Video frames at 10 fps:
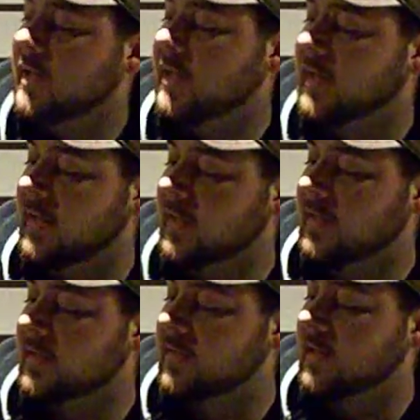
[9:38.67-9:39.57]

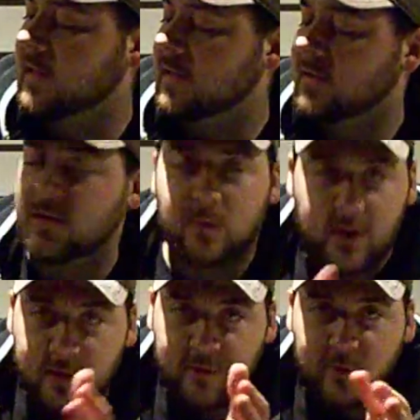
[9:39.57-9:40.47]
and another
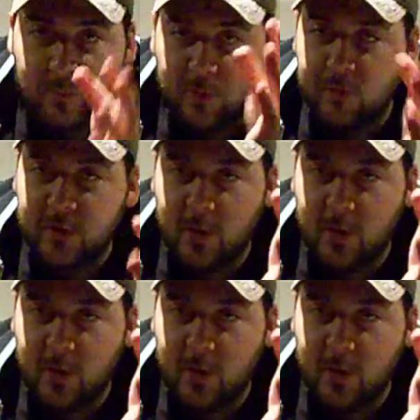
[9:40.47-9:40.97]
way of improving